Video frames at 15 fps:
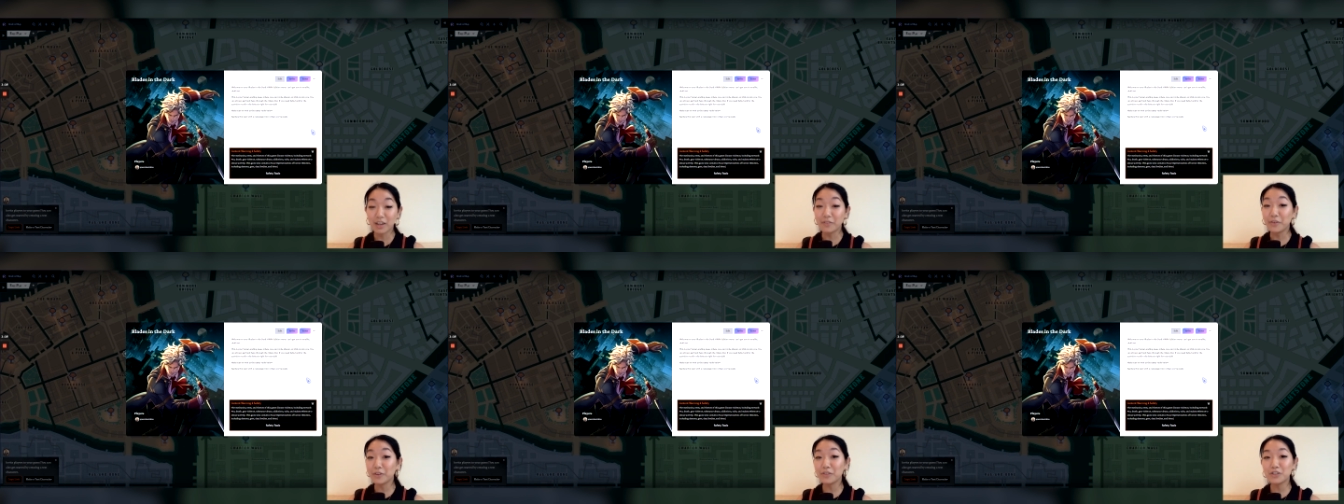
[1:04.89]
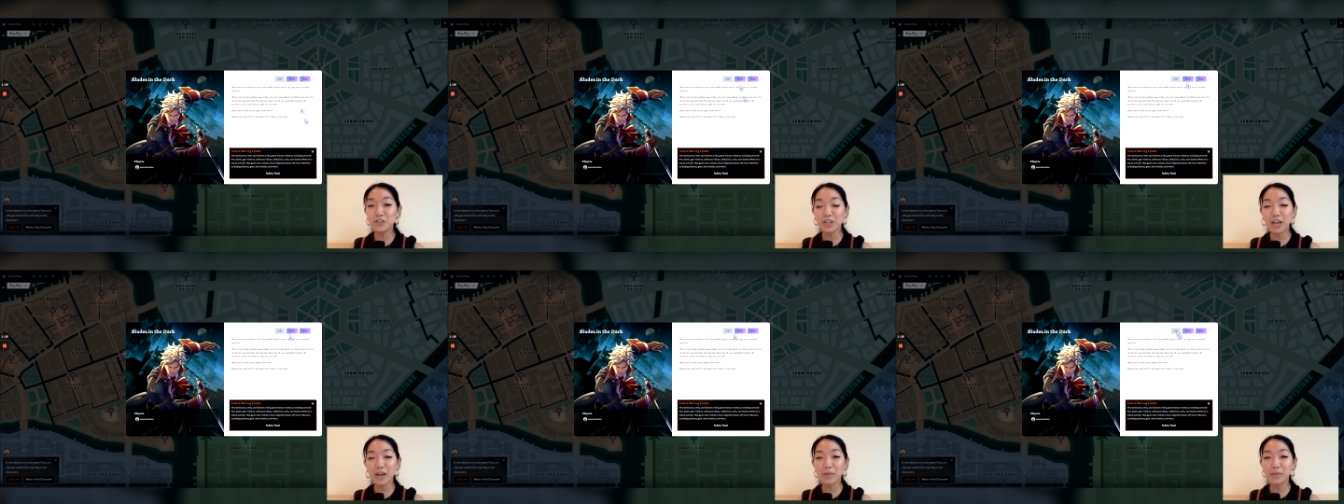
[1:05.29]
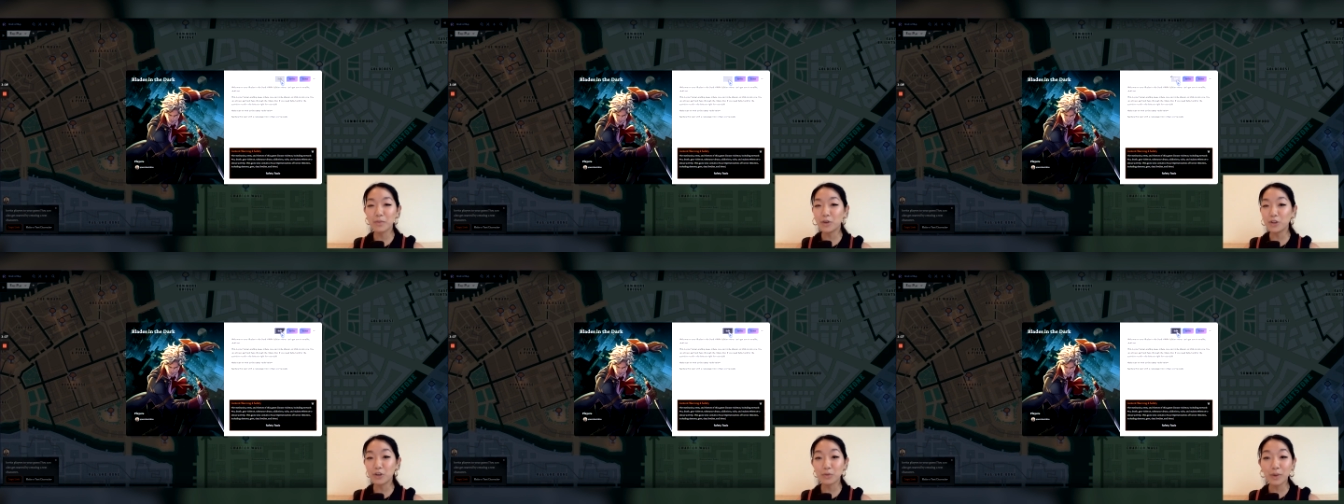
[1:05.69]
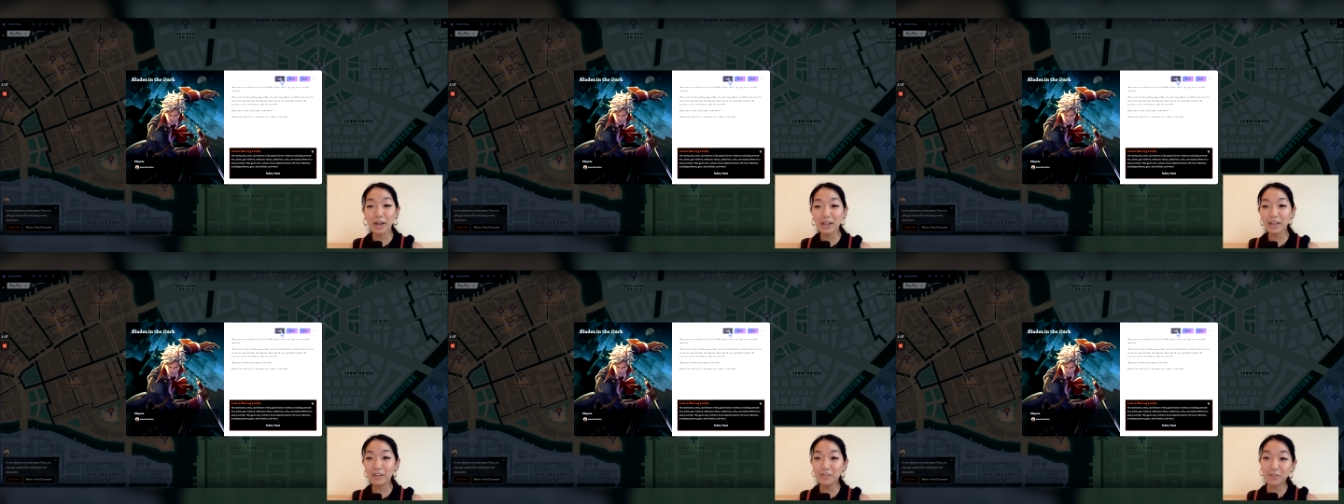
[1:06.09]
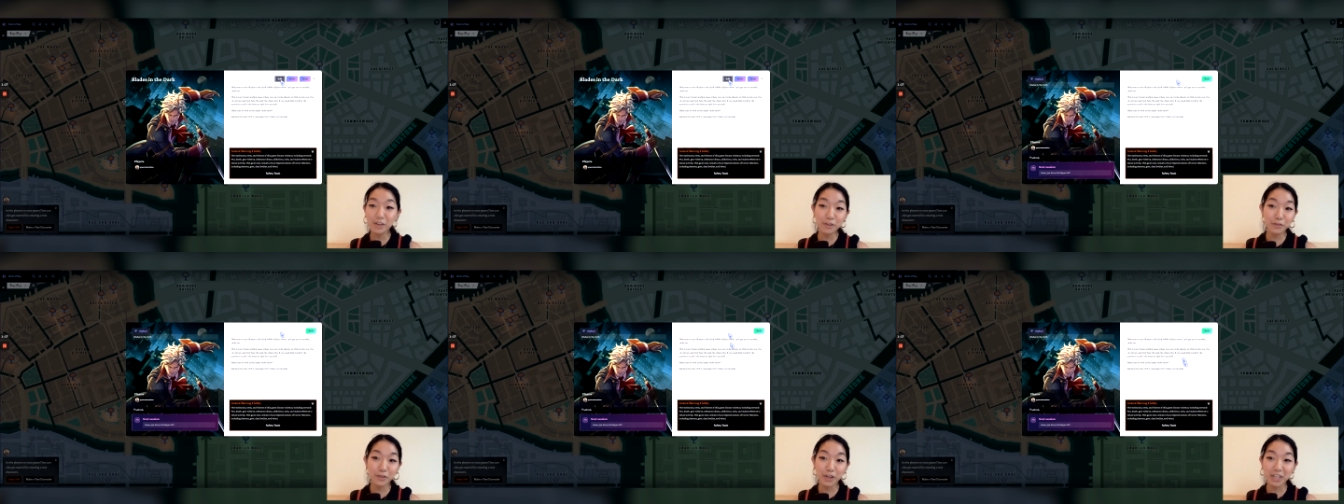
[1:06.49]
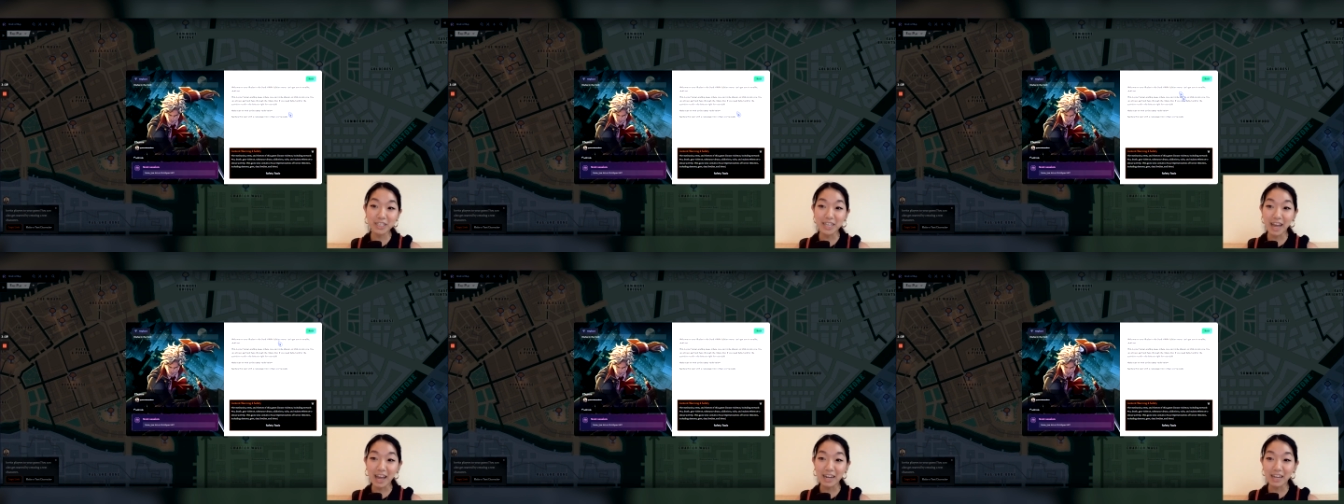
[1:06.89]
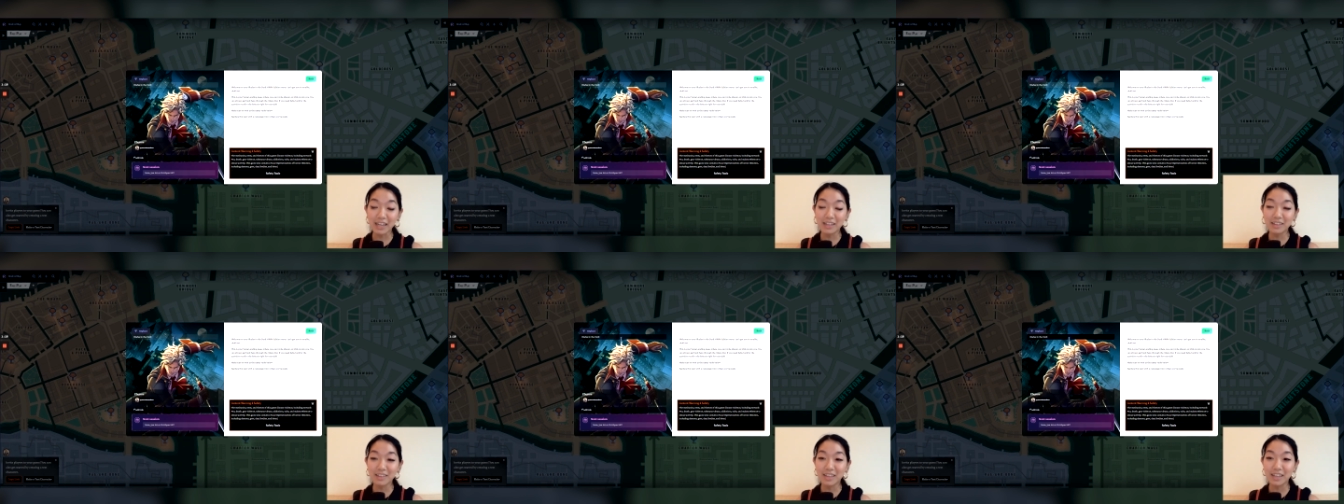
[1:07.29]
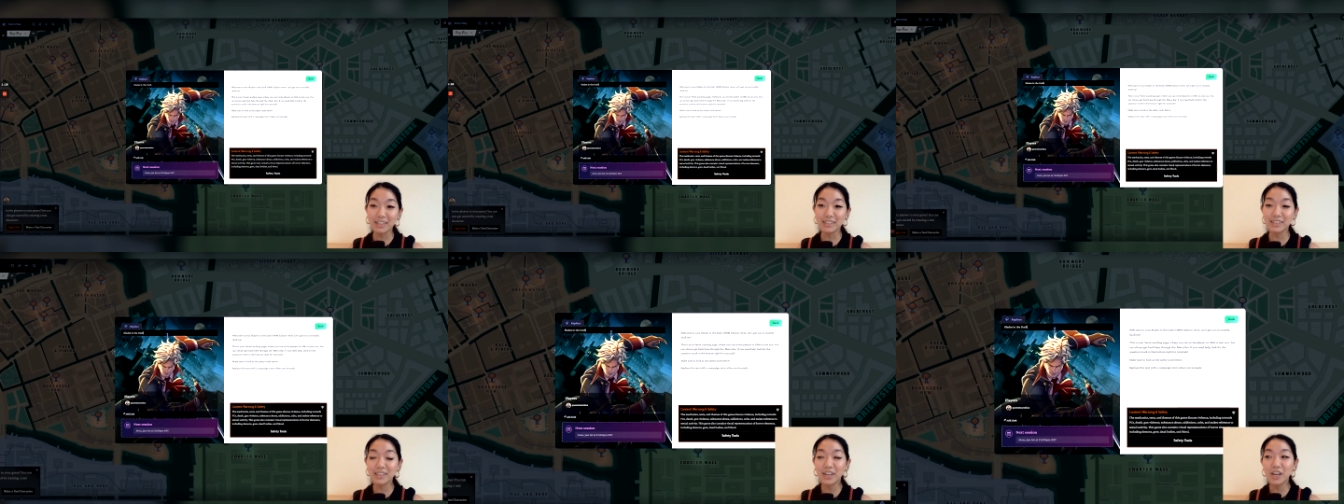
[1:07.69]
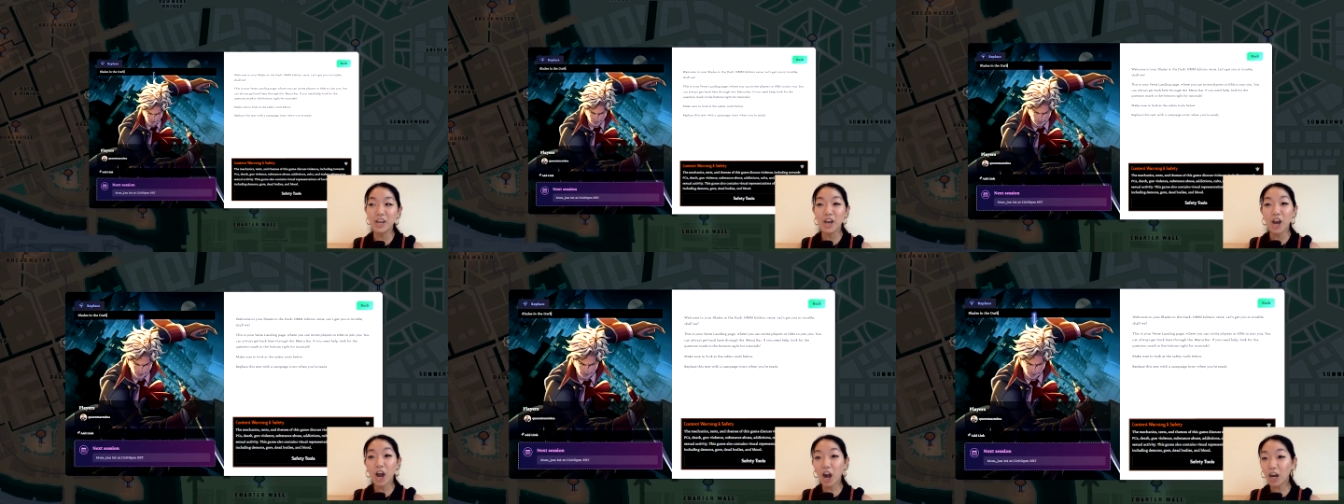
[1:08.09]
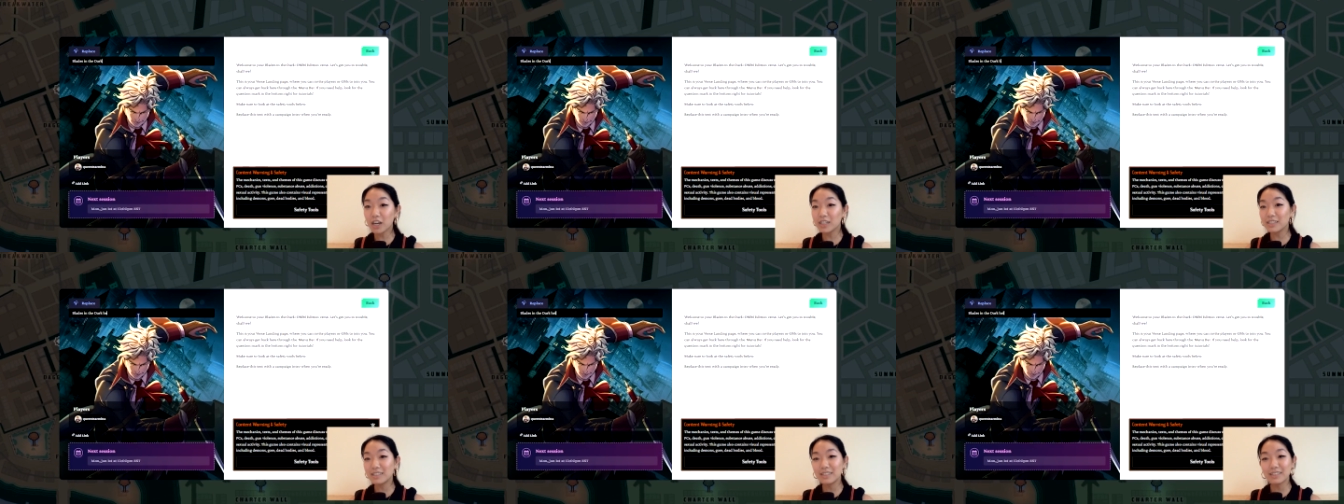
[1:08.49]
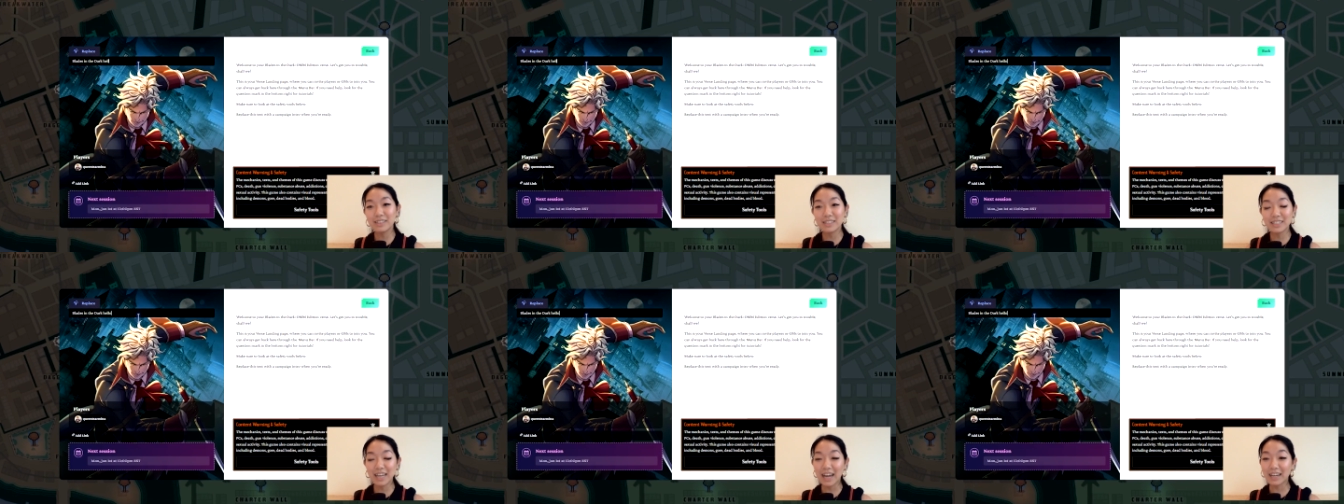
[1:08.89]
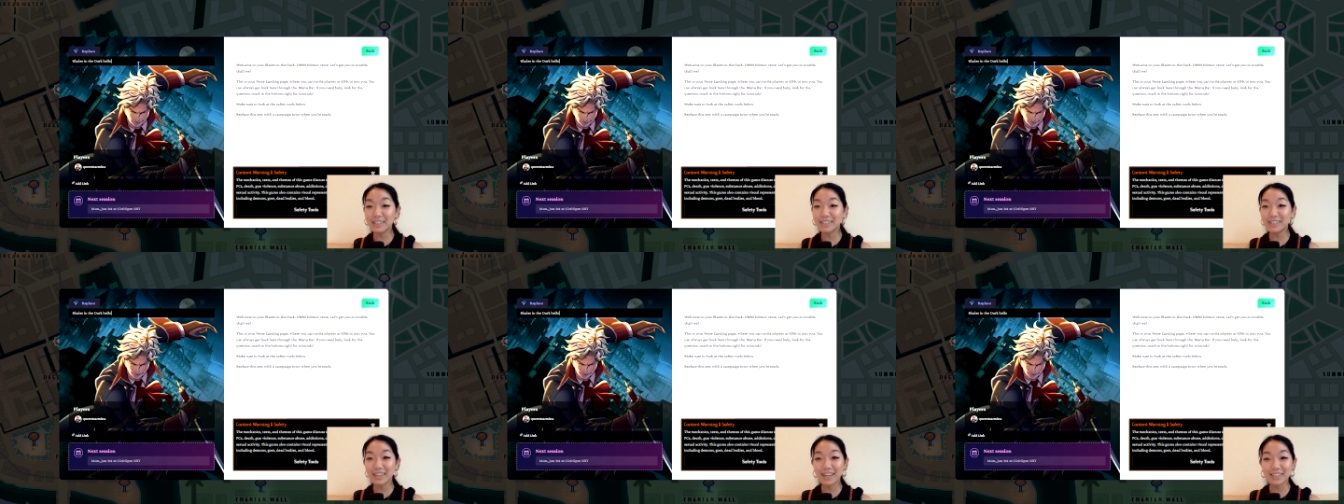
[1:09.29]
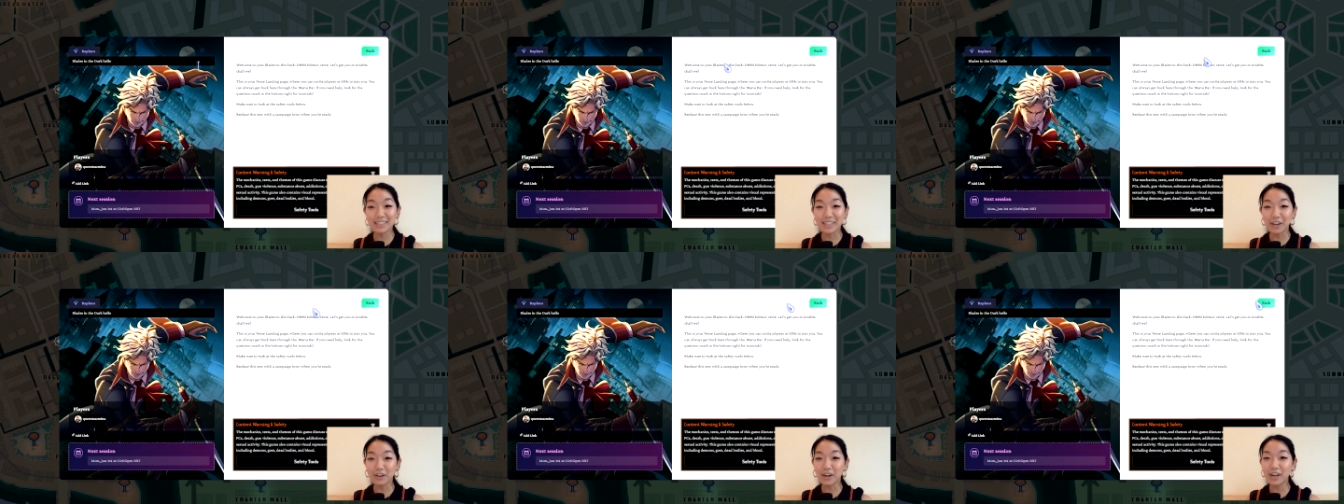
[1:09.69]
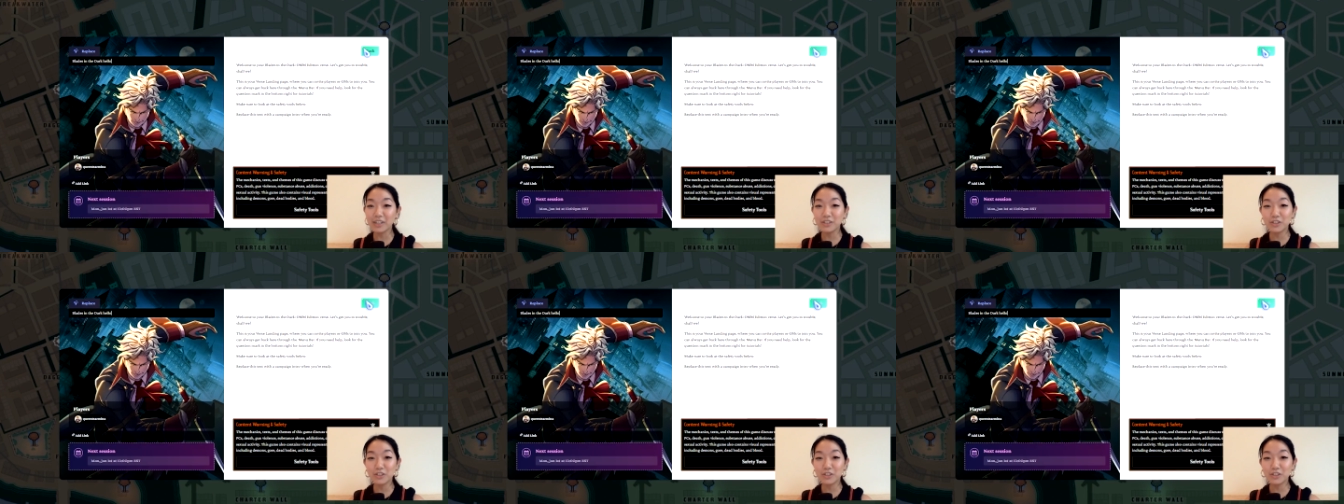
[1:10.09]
If you're the GM, when you're ready, feel free to edit this art, text, etc.